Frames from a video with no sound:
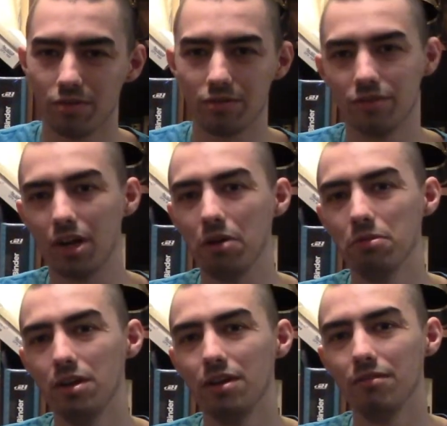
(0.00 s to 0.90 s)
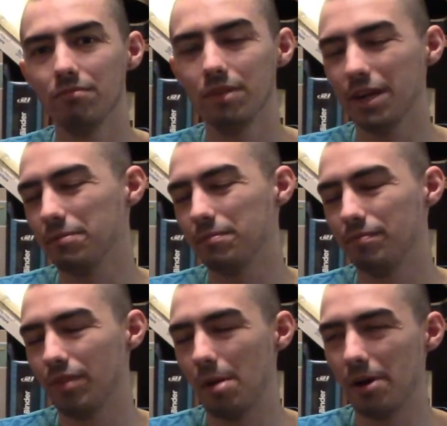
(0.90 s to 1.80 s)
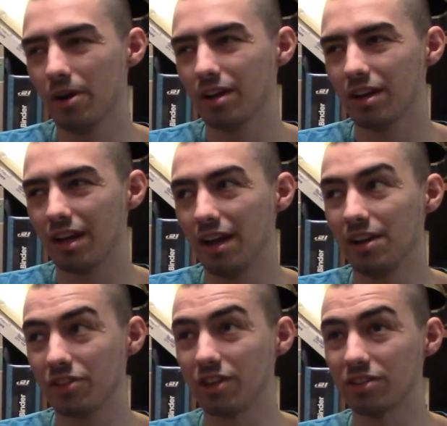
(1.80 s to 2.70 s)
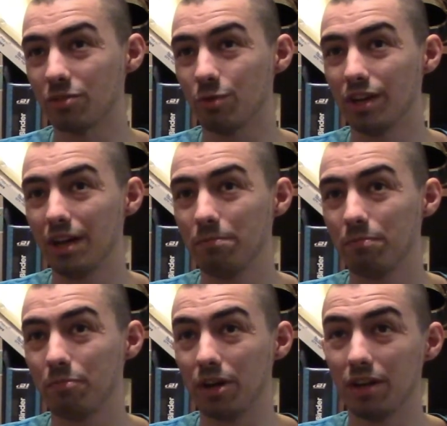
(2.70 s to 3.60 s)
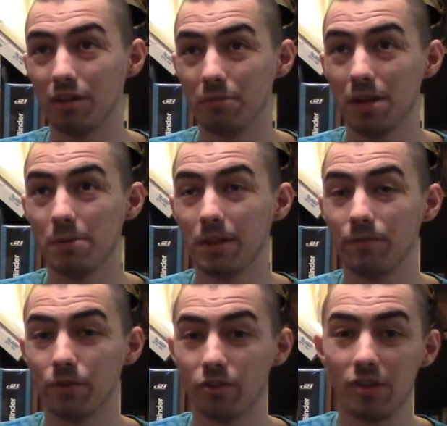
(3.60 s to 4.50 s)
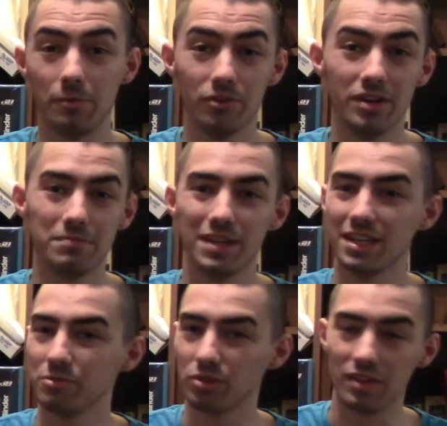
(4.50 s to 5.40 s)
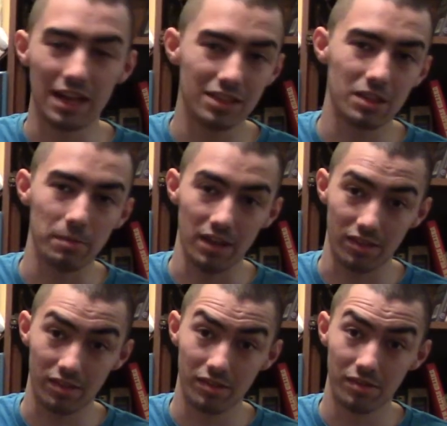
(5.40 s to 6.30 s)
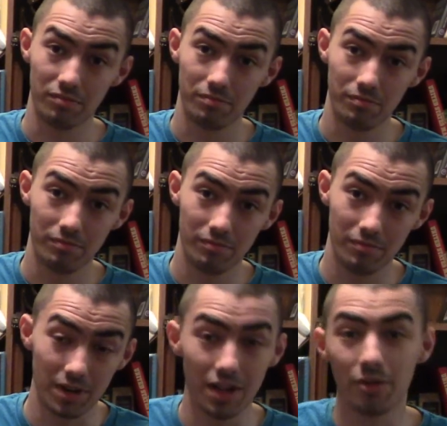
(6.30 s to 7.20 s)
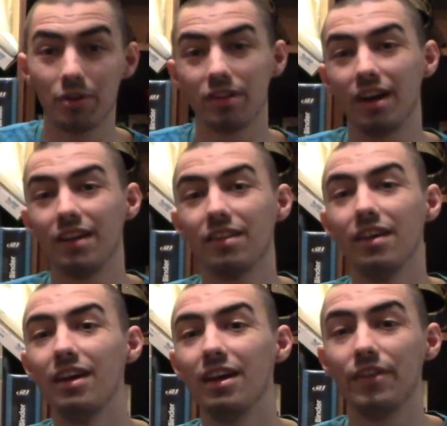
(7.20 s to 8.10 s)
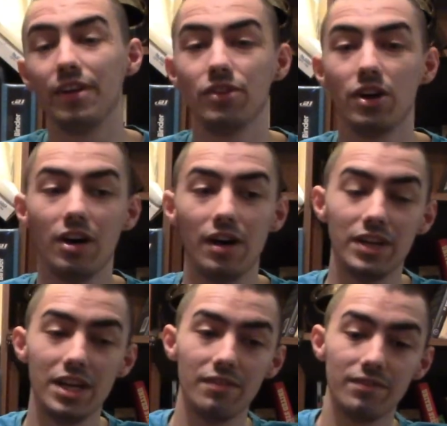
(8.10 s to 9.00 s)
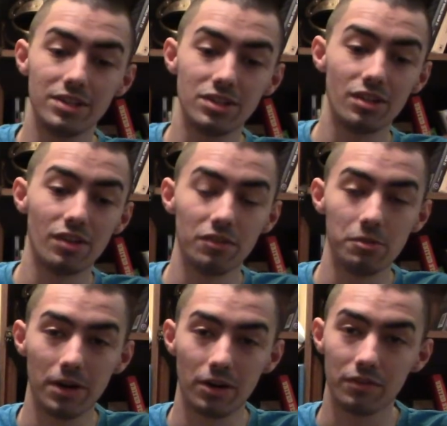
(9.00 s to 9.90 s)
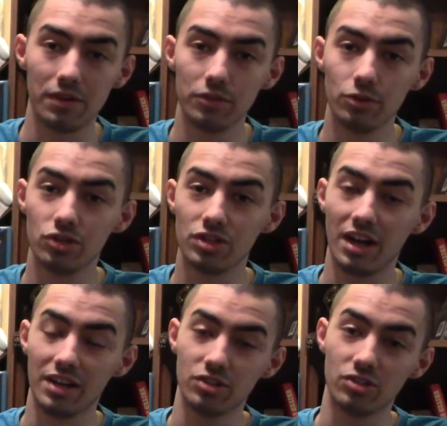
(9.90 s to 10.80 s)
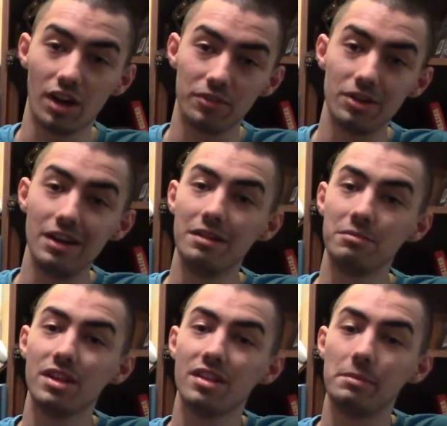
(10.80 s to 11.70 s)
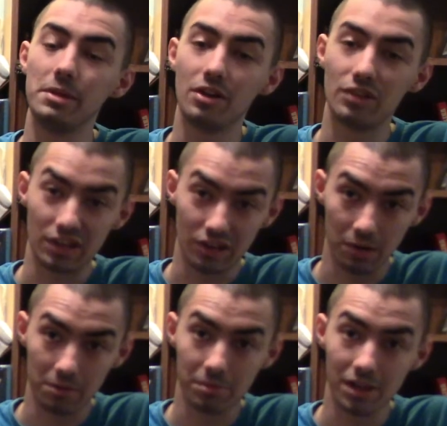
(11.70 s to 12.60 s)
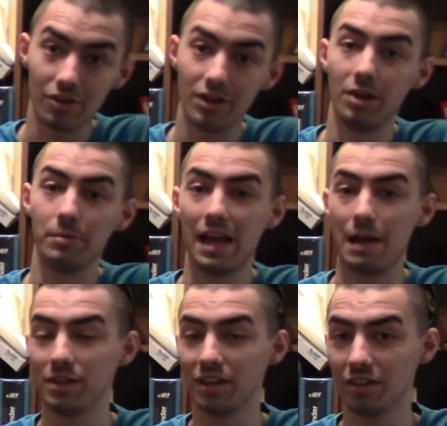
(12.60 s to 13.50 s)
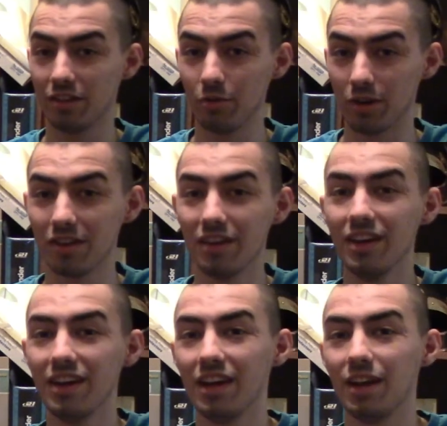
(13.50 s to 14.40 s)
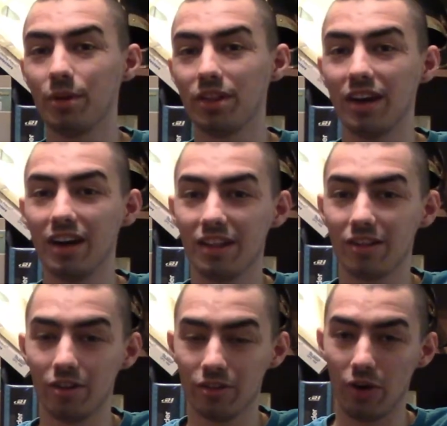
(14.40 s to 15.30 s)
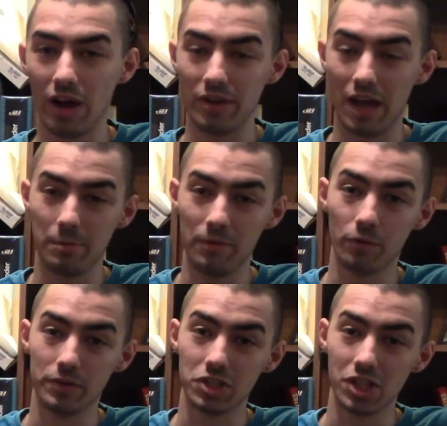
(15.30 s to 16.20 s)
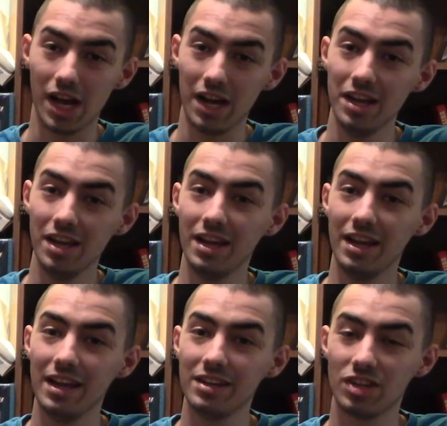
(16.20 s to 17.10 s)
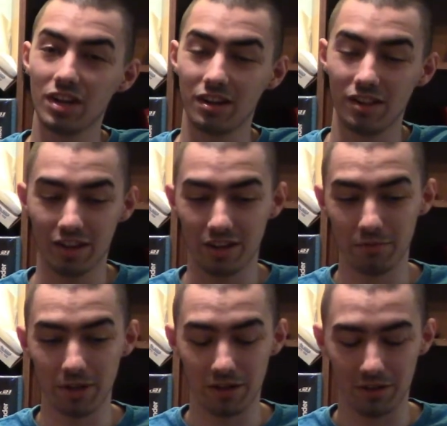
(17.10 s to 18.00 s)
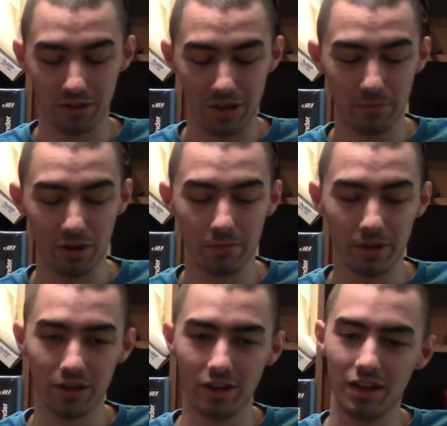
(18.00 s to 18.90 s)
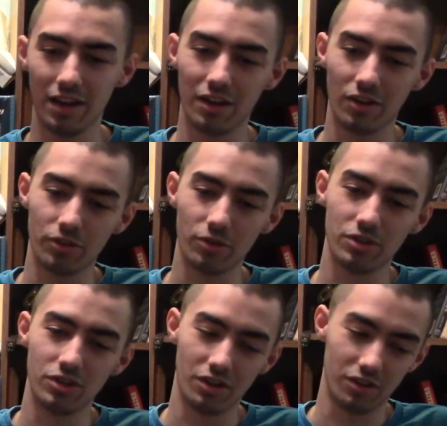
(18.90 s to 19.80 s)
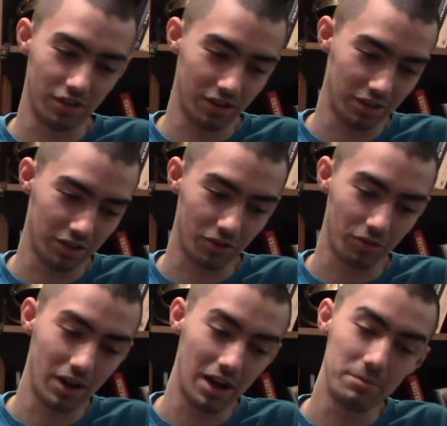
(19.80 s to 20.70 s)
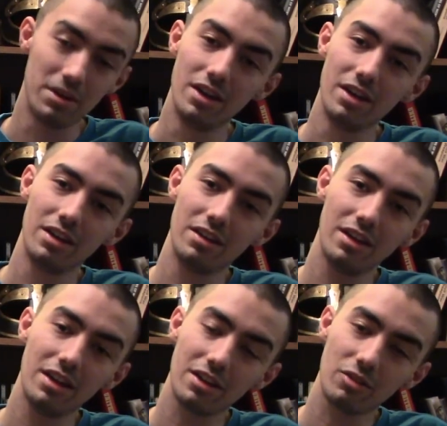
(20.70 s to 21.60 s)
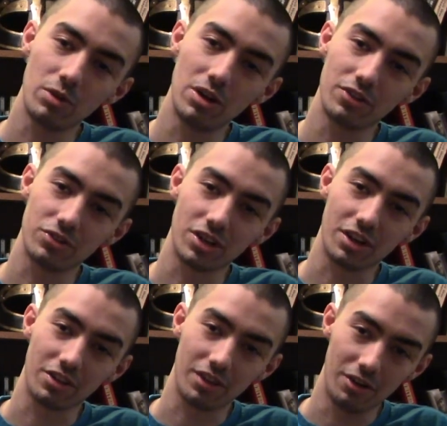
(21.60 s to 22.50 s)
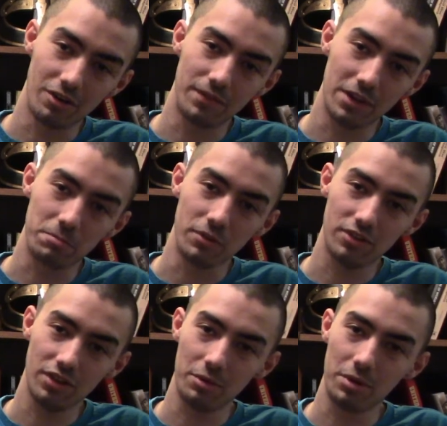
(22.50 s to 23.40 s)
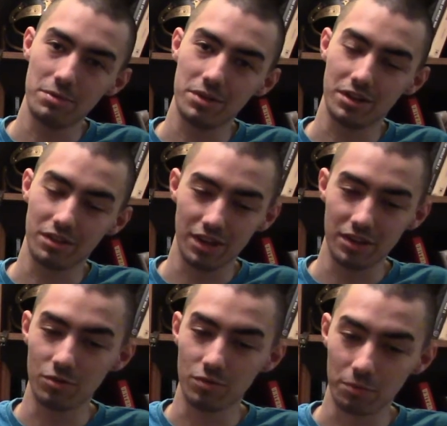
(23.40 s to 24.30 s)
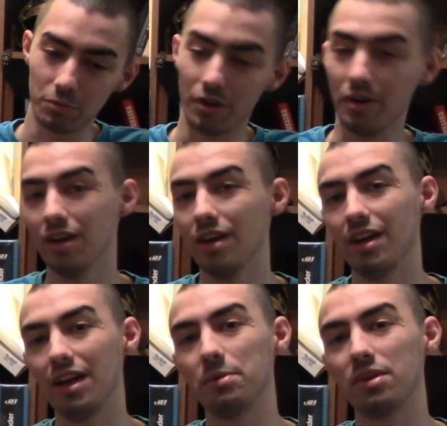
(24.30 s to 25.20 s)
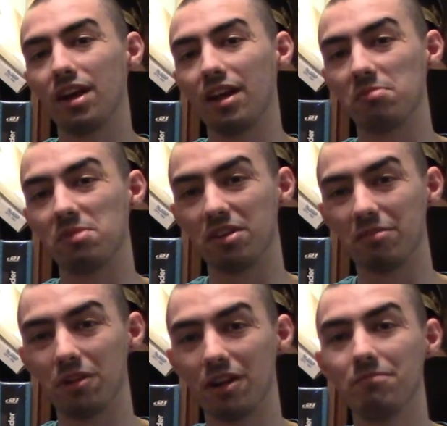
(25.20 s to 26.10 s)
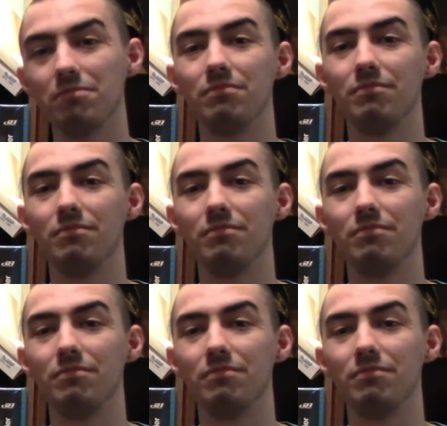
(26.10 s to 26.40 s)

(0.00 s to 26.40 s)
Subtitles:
So, yeah, America kind of thought this one up, but it may have been the first submarine, but it was not the best. But anyways, guys, if any of y'all have any inventions of the American Revolution that I should cover, please let me know that in the comments below, and I'll be happy to get to it. Anyways, guys, also have a happy 4th of July, and click on that bell button, and also click and subscribe, and as well, also check us out on Facebook, so that way we can stay tuned for more. Anyways, guys, it's been Templar.